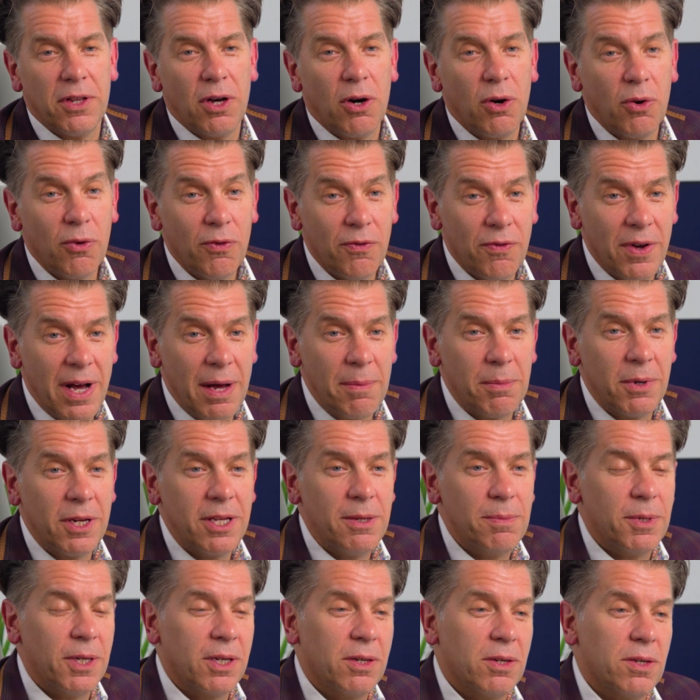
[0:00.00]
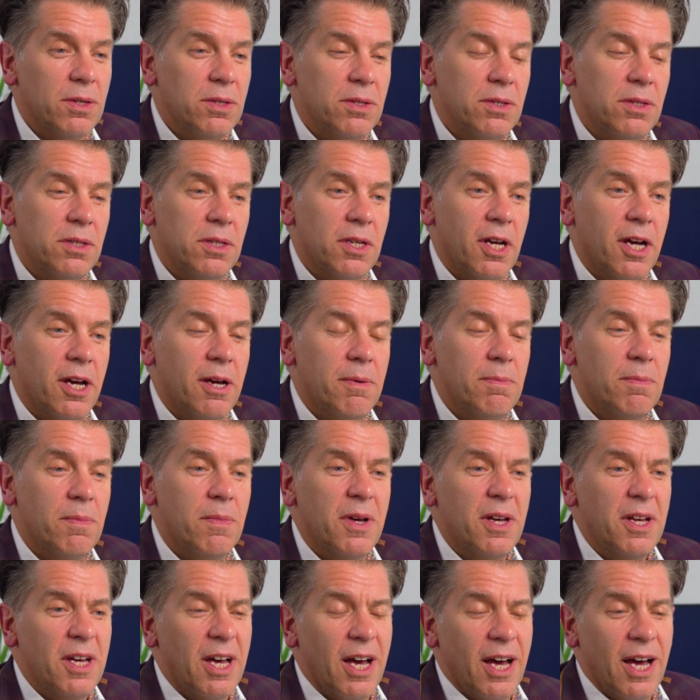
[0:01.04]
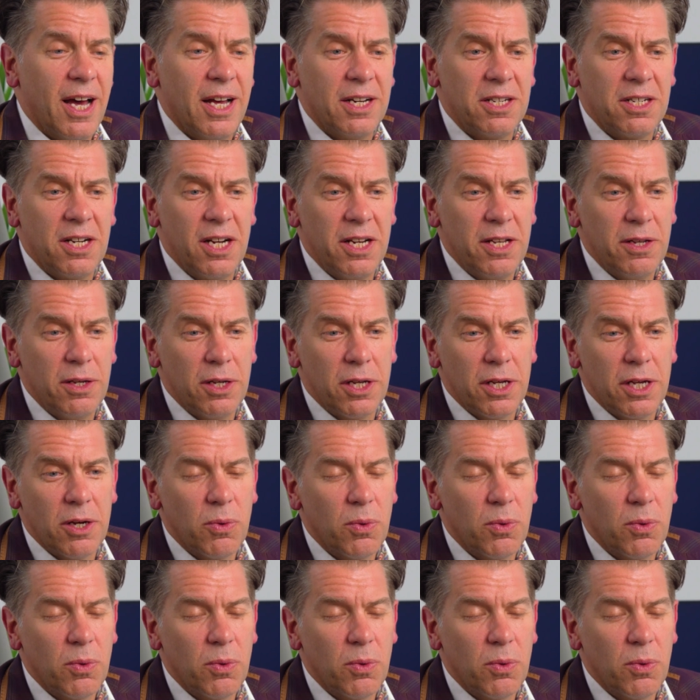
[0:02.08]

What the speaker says: the whole family, because actually,